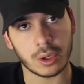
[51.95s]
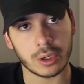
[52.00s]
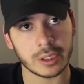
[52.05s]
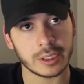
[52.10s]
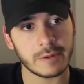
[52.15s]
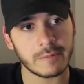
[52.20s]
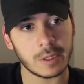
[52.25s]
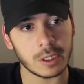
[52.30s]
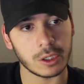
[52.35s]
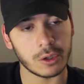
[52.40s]
or
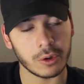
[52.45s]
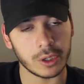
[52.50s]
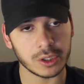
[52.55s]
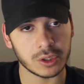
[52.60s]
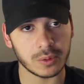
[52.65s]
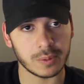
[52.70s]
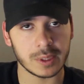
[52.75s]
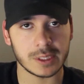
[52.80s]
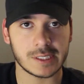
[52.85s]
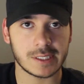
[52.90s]
never going
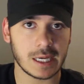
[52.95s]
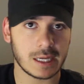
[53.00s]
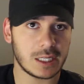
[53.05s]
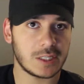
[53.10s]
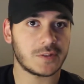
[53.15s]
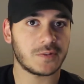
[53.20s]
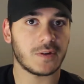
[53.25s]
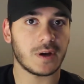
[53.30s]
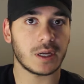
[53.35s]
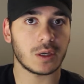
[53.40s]
to be
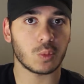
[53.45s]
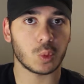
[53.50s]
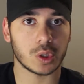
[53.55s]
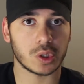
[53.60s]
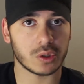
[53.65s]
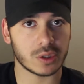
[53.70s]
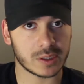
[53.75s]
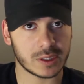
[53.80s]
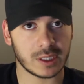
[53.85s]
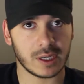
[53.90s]
satisfied
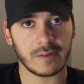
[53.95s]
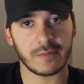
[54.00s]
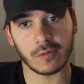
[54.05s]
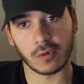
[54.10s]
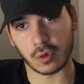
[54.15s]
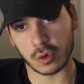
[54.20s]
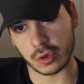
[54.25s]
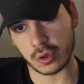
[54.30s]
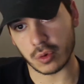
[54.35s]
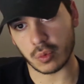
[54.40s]
with yourself
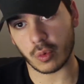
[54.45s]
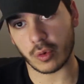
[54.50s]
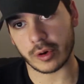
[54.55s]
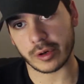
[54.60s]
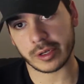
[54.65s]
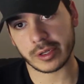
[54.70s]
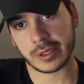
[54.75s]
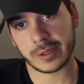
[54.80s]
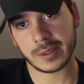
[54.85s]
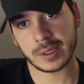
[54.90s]
or your
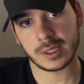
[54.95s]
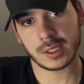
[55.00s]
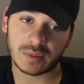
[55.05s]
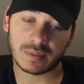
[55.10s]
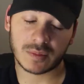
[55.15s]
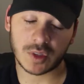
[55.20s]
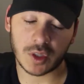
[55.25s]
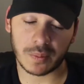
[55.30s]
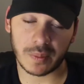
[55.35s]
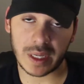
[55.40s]
work.
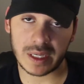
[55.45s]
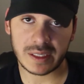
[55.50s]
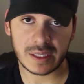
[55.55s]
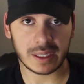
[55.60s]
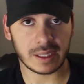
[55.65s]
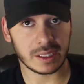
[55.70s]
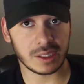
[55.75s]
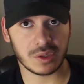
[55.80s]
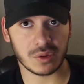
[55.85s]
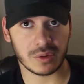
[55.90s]
So
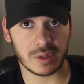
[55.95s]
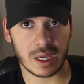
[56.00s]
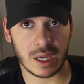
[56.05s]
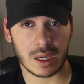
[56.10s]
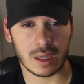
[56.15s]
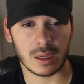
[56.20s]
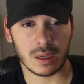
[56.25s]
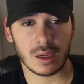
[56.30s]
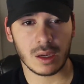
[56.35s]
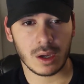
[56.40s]
basically
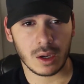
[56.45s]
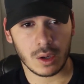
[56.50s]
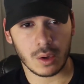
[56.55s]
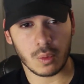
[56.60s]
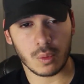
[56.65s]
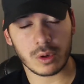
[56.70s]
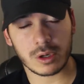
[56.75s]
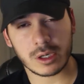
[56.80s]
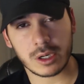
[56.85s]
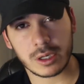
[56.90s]
today
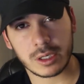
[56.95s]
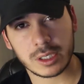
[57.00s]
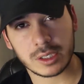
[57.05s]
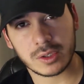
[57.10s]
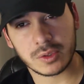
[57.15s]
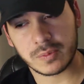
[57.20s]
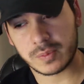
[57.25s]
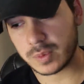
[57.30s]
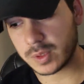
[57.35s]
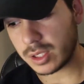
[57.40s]
we're going
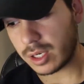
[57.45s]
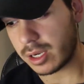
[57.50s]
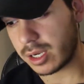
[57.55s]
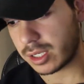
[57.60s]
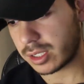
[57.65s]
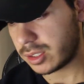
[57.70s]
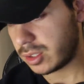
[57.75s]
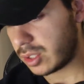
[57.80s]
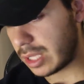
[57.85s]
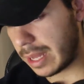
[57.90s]
to talk
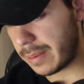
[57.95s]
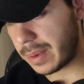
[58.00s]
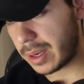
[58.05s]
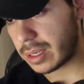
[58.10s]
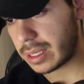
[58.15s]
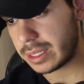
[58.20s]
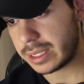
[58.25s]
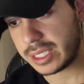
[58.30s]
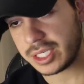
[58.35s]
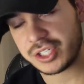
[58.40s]

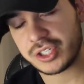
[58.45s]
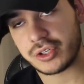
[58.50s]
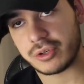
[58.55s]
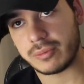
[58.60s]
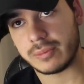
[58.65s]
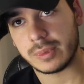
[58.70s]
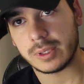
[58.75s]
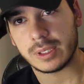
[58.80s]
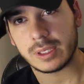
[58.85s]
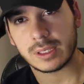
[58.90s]
about an issue
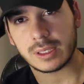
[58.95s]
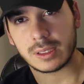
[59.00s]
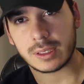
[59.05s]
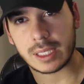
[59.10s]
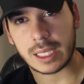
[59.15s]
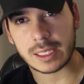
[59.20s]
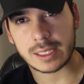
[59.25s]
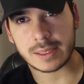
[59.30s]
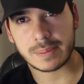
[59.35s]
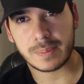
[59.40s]

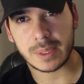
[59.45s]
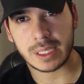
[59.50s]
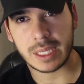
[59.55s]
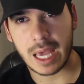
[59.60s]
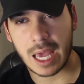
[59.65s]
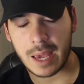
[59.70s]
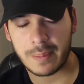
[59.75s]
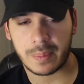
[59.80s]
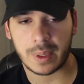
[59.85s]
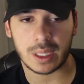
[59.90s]
that's been
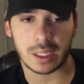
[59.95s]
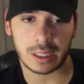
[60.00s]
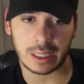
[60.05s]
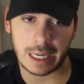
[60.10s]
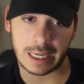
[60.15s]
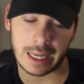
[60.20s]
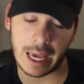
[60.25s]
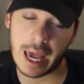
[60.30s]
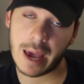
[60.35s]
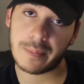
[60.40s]
happening
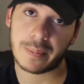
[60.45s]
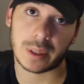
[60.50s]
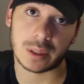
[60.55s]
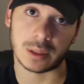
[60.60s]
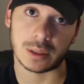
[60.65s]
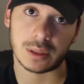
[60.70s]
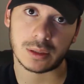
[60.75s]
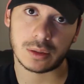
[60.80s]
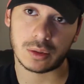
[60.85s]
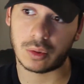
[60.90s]
and
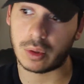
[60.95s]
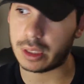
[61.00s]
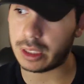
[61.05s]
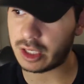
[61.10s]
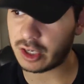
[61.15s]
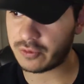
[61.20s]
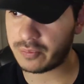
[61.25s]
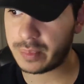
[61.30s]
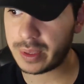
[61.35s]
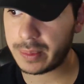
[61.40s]
happens to a
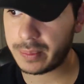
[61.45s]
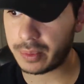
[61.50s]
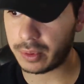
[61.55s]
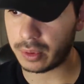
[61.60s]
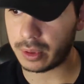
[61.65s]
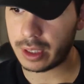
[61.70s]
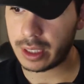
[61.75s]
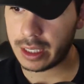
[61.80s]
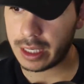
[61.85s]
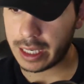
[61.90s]
lot of
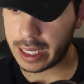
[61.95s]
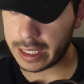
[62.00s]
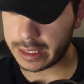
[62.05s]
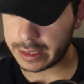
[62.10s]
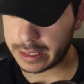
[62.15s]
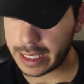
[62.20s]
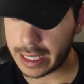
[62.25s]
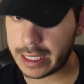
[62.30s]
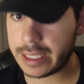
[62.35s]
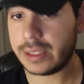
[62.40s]
people,
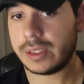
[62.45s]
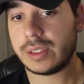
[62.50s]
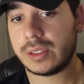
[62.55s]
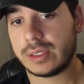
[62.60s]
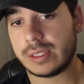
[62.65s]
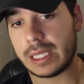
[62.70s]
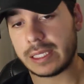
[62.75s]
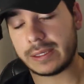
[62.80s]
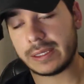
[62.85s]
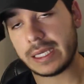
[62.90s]
and that
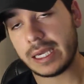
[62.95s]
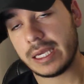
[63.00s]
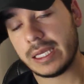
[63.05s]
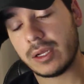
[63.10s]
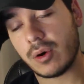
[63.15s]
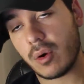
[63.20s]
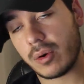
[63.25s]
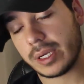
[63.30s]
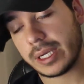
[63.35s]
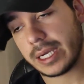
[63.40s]
is that they
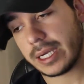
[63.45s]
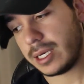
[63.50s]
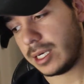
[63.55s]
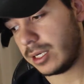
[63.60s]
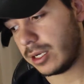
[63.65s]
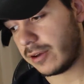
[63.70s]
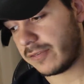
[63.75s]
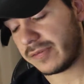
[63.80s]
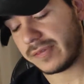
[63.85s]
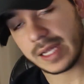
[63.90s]
don't get
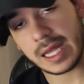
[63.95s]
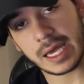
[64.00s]
enough